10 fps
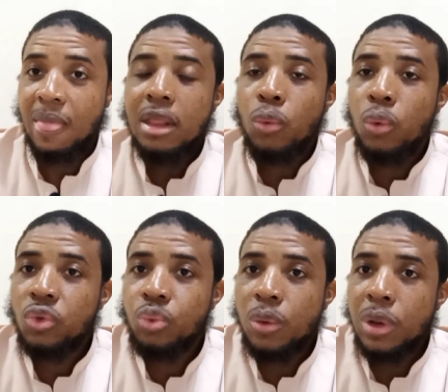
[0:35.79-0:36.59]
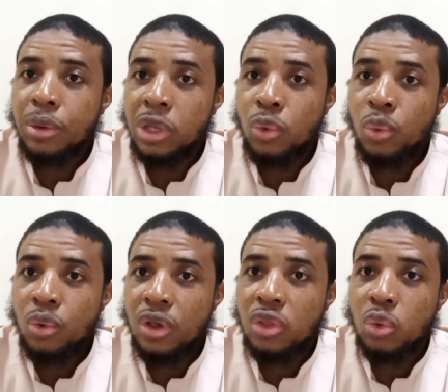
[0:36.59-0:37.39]
The worst we will
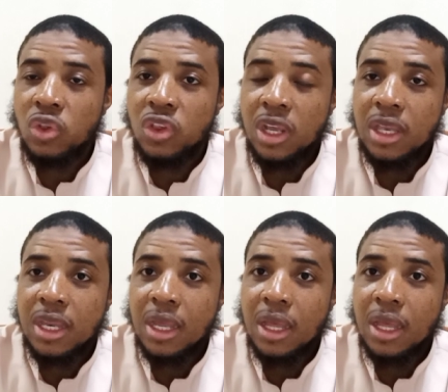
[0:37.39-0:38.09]
do is to sit